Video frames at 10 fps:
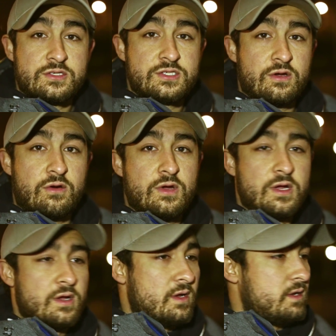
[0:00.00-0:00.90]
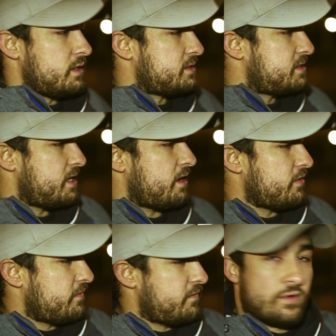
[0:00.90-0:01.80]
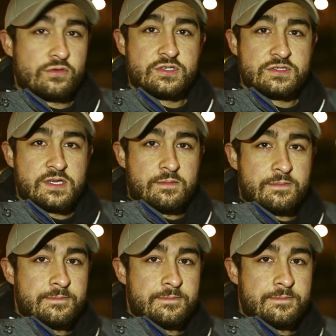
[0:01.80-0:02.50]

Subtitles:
So let's see how the photo turns out.